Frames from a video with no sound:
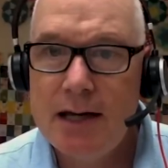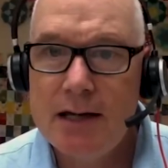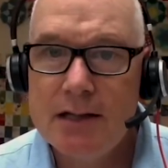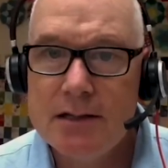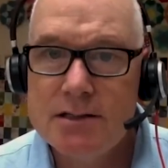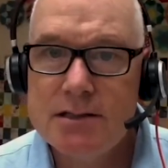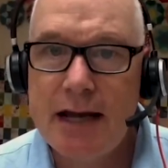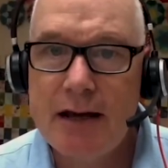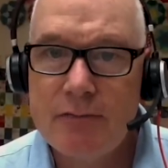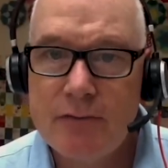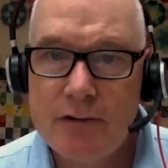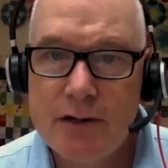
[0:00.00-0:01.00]
in
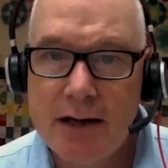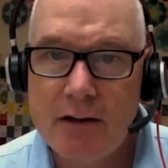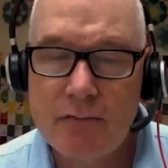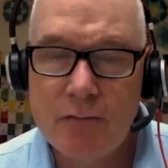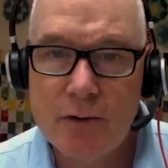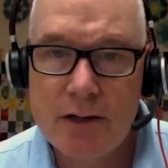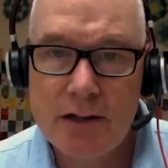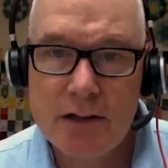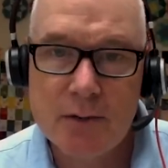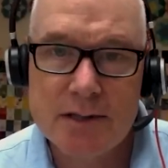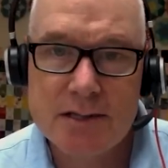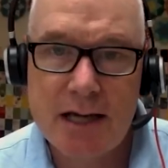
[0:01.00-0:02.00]
Stanford, California,
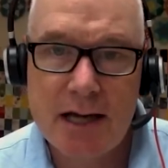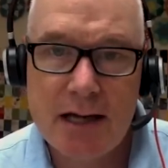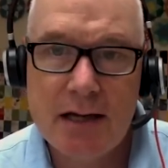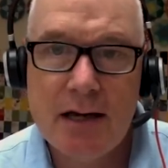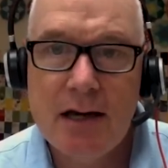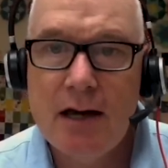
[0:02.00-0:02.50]
USA,